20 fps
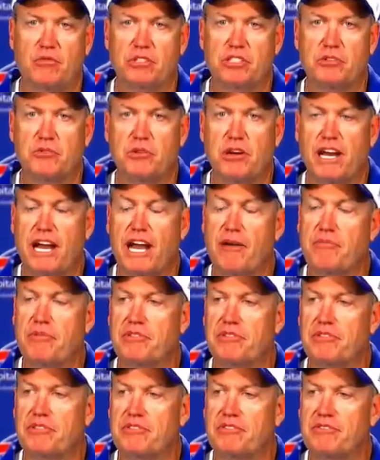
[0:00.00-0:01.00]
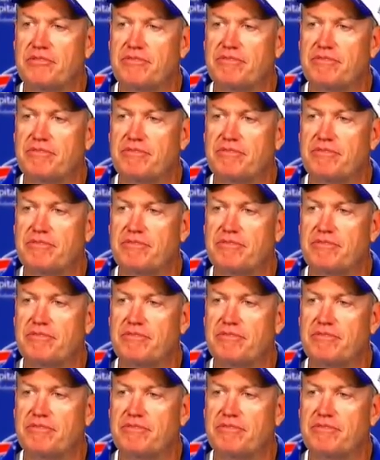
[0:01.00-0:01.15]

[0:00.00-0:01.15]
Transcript: we'll see what happens.